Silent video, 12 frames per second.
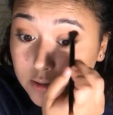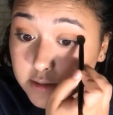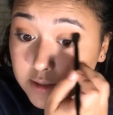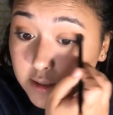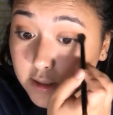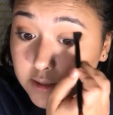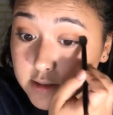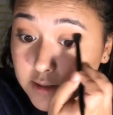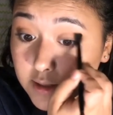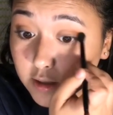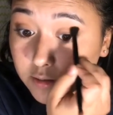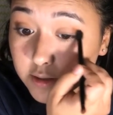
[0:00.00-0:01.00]
Dig
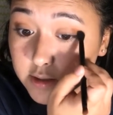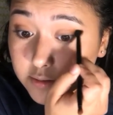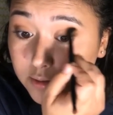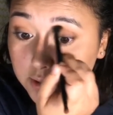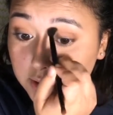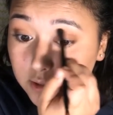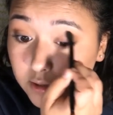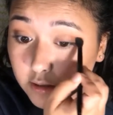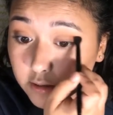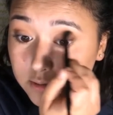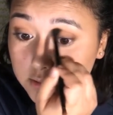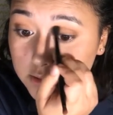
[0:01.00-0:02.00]
into that crease right
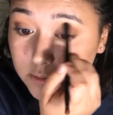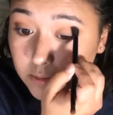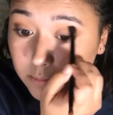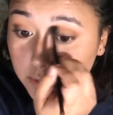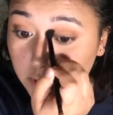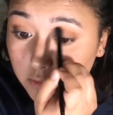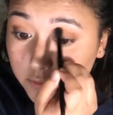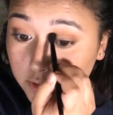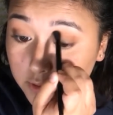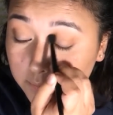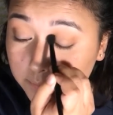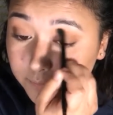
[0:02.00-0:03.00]
here and sweep it
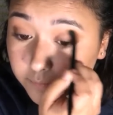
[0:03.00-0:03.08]
over.